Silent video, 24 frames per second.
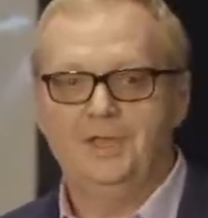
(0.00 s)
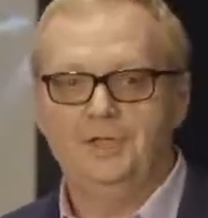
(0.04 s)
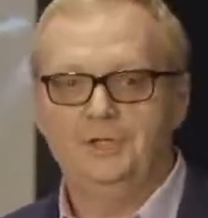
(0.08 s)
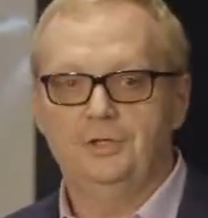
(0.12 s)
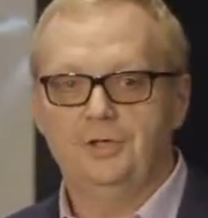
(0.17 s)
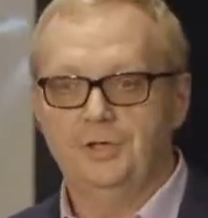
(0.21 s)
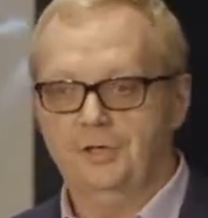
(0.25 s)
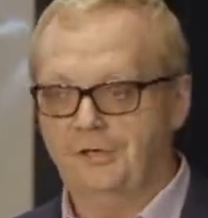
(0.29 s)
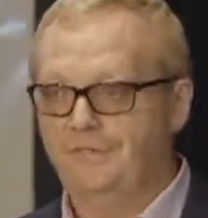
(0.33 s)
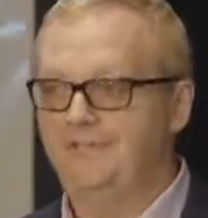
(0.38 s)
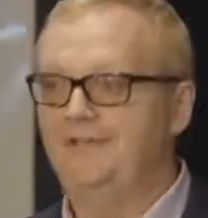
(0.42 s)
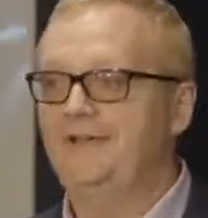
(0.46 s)
You're
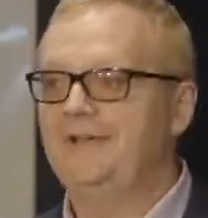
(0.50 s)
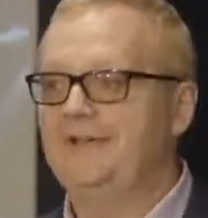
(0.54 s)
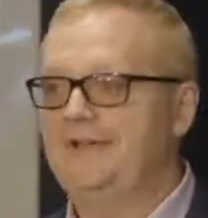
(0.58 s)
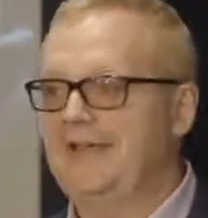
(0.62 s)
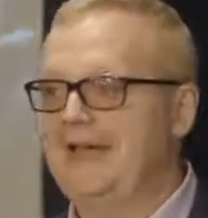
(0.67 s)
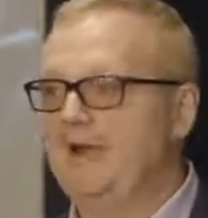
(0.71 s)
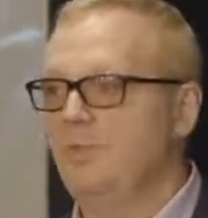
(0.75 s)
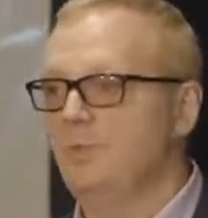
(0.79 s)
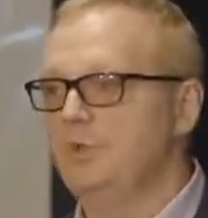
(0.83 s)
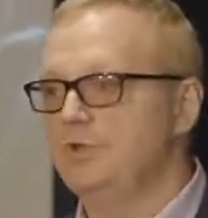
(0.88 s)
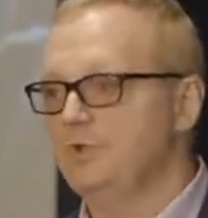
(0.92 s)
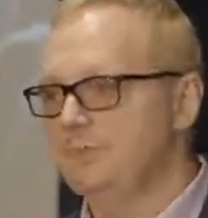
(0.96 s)
going to find
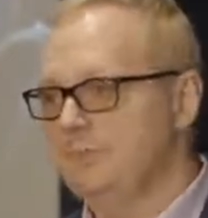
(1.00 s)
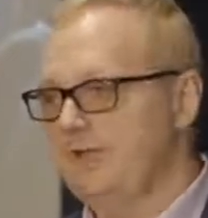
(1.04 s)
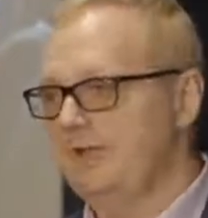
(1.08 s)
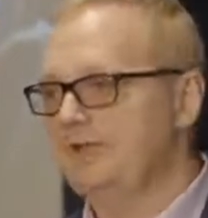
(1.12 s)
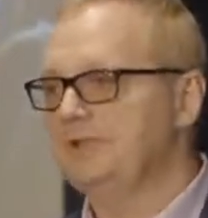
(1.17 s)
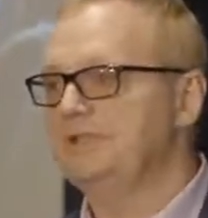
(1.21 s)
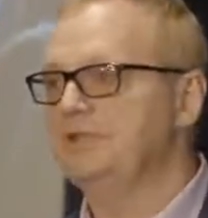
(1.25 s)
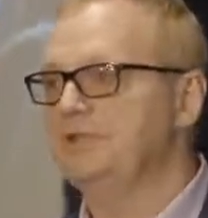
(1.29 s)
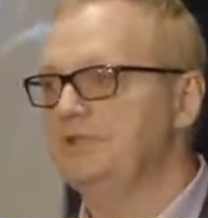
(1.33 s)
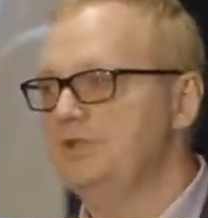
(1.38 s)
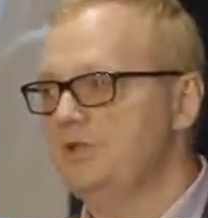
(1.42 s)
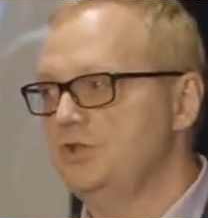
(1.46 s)
out when you make
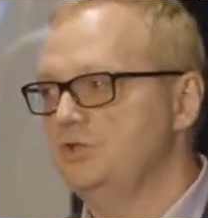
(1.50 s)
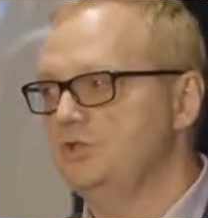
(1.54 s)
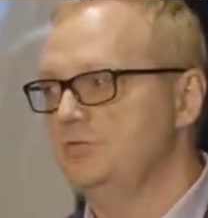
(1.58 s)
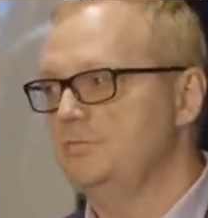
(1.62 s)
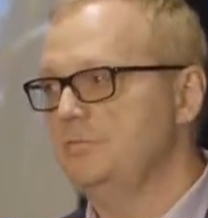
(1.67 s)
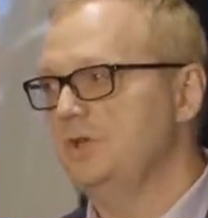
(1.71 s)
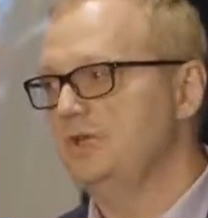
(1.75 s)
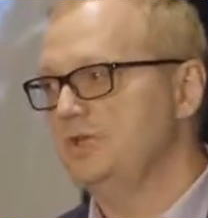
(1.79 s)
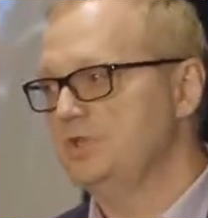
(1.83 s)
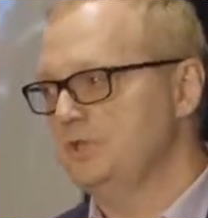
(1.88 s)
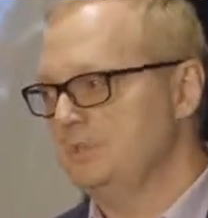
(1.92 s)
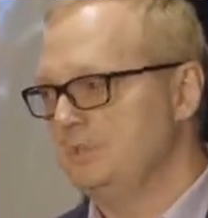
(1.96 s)
a decision
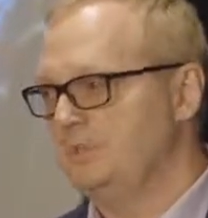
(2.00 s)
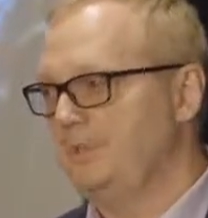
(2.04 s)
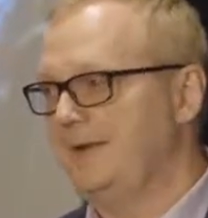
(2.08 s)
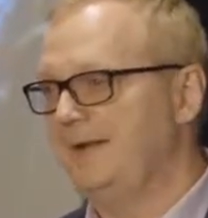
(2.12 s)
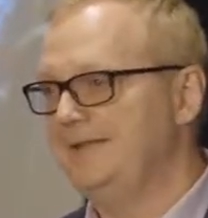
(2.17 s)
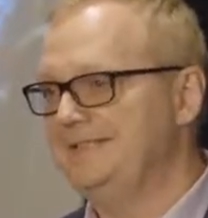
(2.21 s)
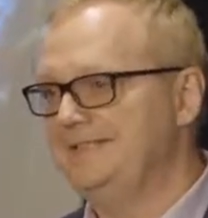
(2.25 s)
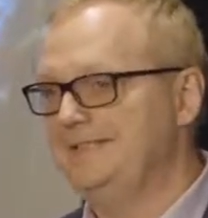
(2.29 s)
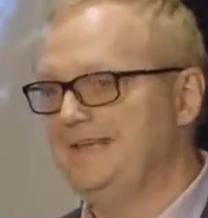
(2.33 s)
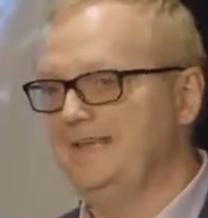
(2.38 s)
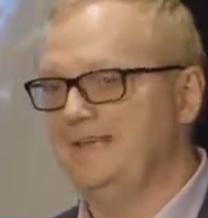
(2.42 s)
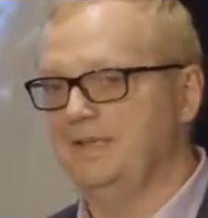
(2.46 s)
based on
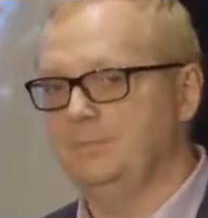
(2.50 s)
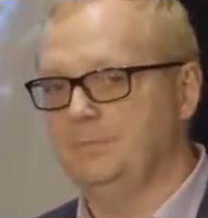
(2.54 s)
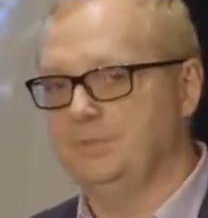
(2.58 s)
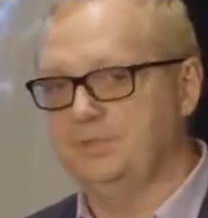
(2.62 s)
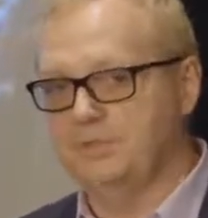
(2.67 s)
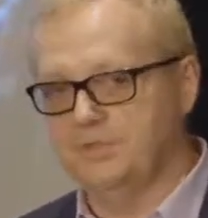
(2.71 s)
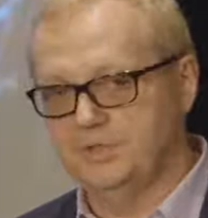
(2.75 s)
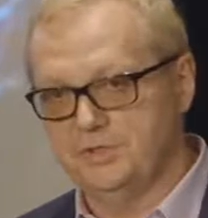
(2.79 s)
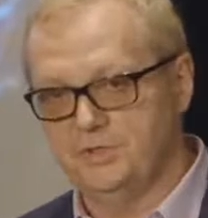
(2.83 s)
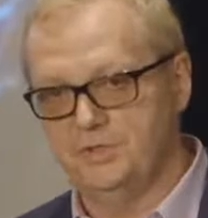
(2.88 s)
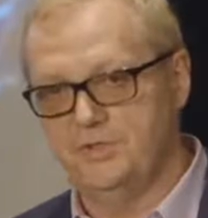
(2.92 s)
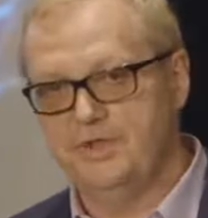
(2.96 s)
bad data
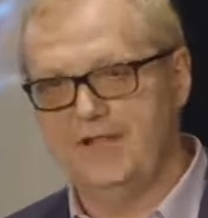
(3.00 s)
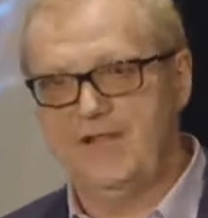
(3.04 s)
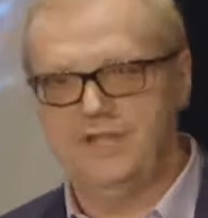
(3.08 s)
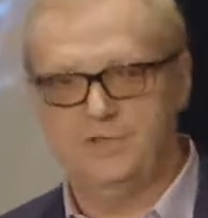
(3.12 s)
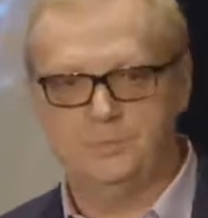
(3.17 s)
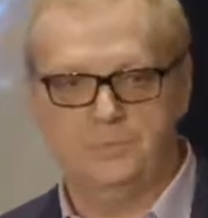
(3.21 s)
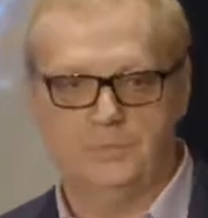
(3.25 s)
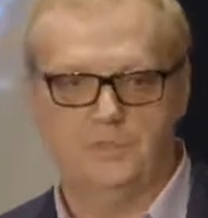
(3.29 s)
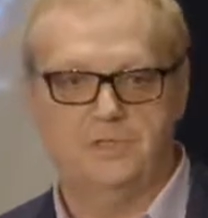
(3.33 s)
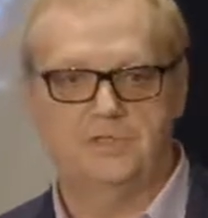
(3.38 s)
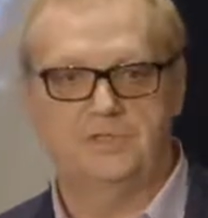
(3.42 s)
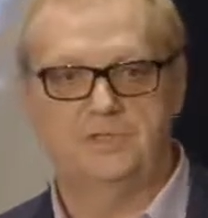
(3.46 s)
because your
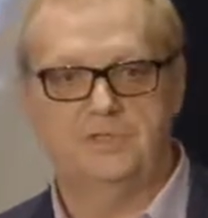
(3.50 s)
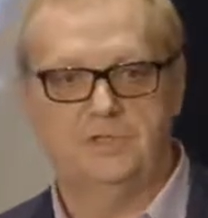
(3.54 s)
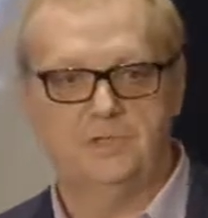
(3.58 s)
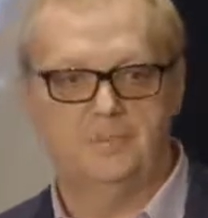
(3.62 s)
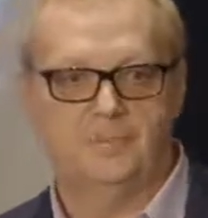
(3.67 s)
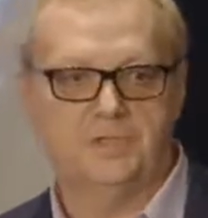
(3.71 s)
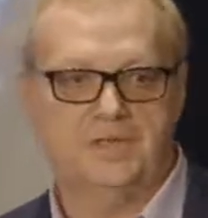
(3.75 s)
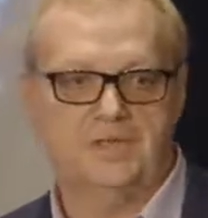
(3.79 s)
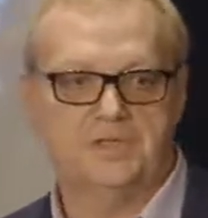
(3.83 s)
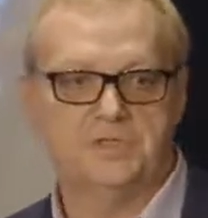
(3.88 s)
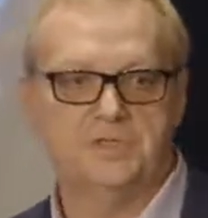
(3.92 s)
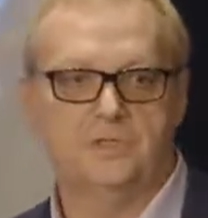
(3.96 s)
dashboard is still
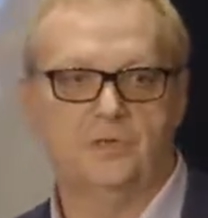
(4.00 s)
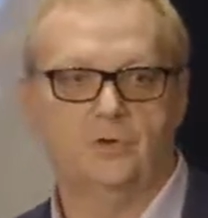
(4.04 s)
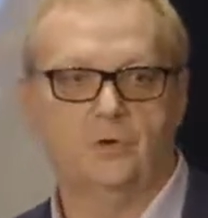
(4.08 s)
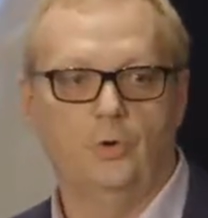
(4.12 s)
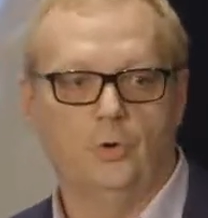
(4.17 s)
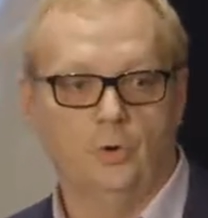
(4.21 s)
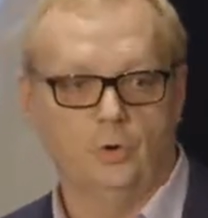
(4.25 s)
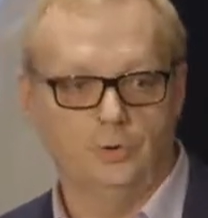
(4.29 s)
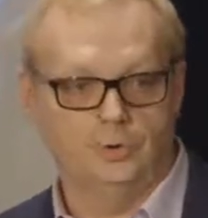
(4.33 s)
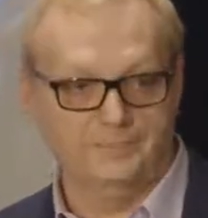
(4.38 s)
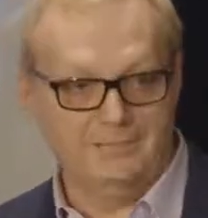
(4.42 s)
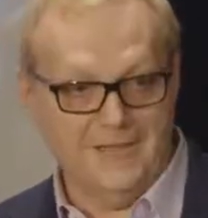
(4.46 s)
based on
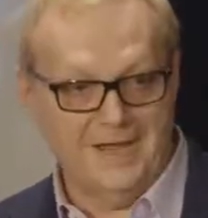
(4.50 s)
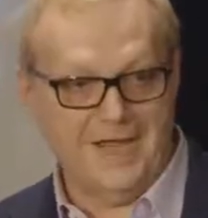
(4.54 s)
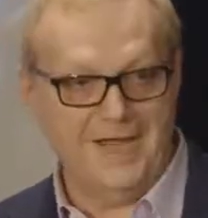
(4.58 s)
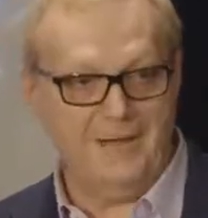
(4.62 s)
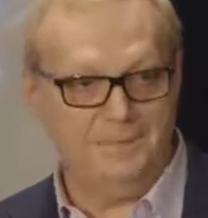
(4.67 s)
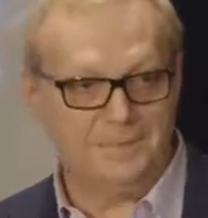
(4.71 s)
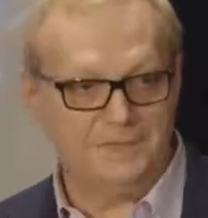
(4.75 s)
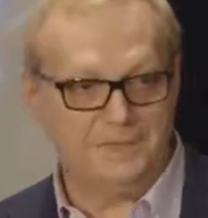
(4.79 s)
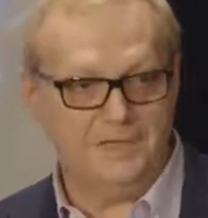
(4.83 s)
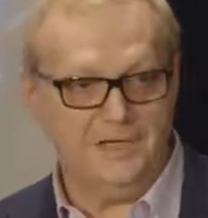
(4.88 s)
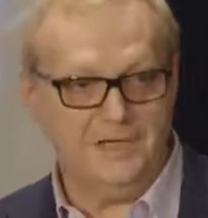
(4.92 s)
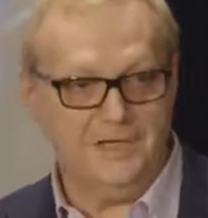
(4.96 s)
old
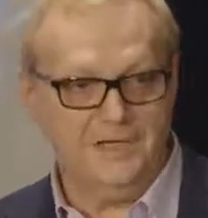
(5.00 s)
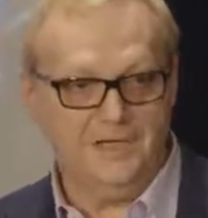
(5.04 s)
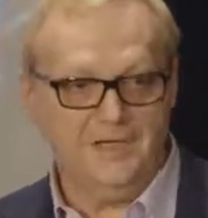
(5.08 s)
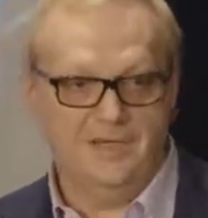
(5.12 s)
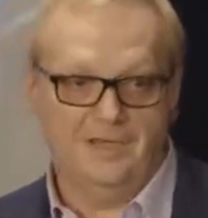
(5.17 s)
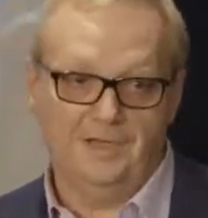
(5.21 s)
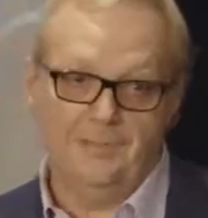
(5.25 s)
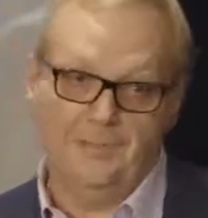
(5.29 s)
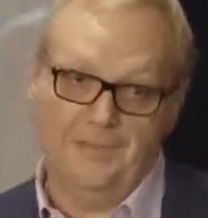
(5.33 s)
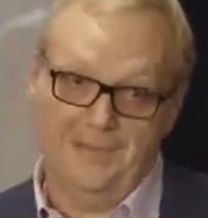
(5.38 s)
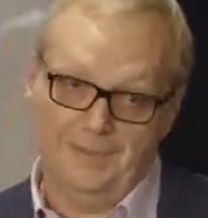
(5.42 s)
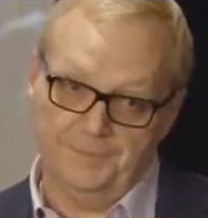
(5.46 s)
maps
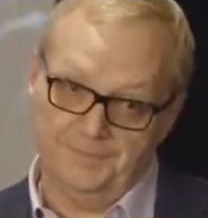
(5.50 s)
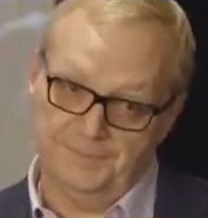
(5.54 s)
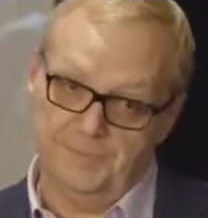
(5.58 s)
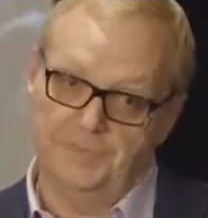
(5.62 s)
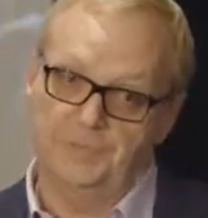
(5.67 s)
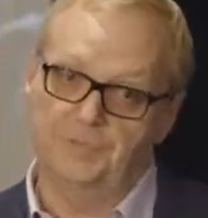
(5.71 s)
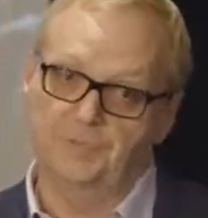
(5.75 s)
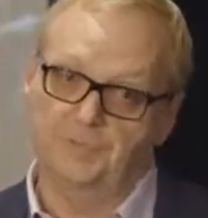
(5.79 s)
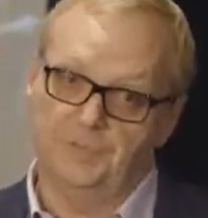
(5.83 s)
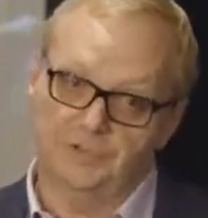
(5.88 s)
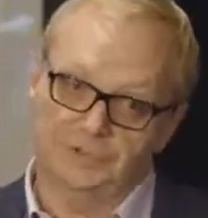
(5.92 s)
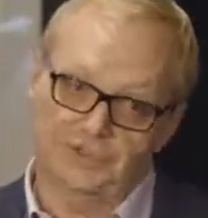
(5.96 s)
and the maps
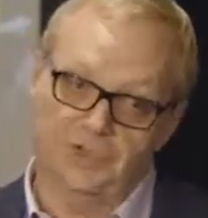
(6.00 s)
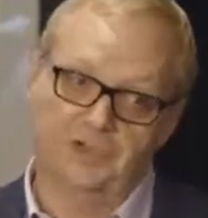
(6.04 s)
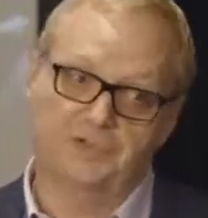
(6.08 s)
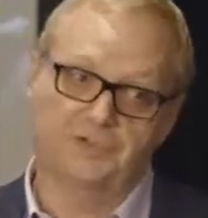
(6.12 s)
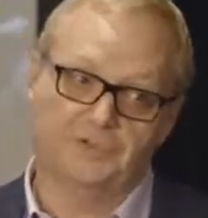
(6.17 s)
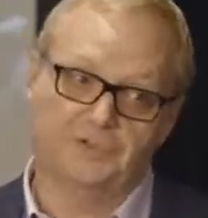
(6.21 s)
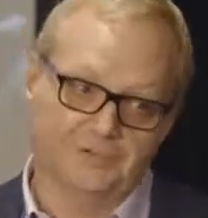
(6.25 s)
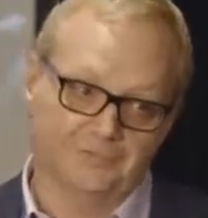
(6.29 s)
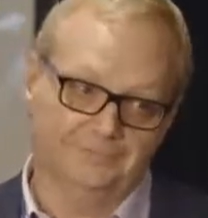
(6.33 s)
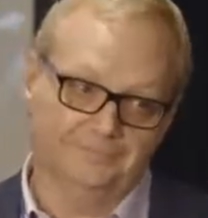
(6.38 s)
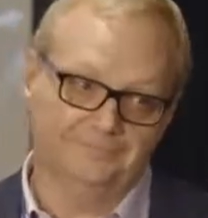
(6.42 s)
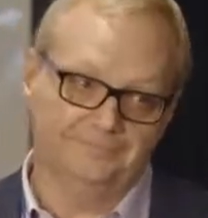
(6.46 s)
need to be
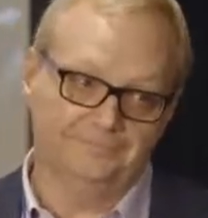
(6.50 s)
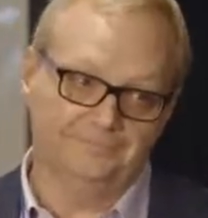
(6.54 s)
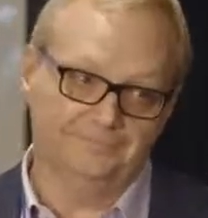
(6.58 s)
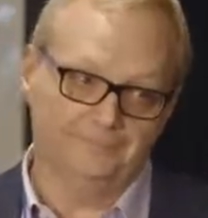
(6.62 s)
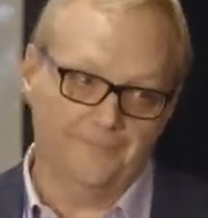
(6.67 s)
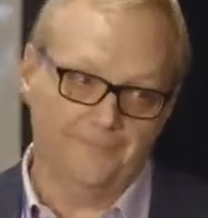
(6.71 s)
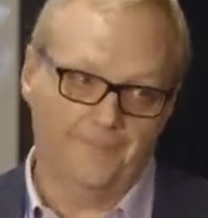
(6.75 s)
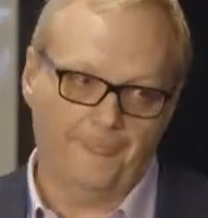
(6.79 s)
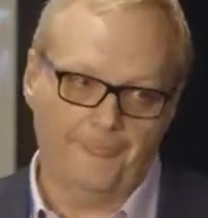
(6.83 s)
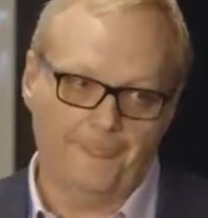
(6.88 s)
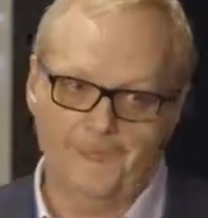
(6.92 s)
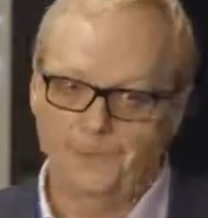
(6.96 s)
changed.
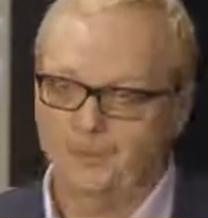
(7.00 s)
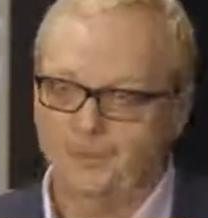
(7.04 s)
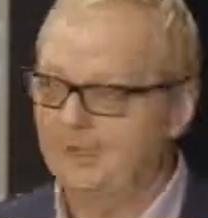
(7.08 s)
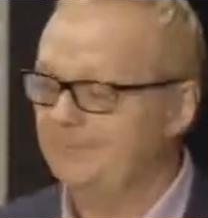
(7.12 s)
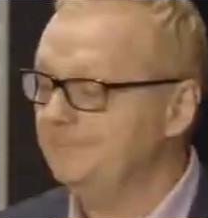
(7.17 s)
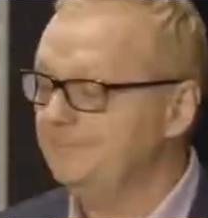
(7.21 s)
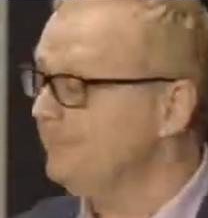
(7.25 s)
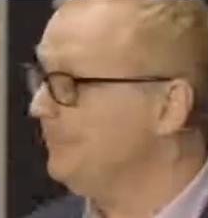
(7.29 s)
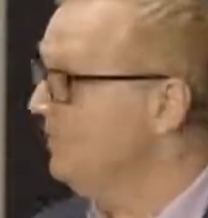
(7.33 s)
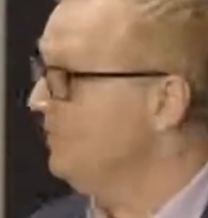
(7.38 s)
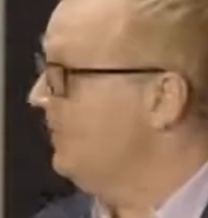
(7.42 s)
Right?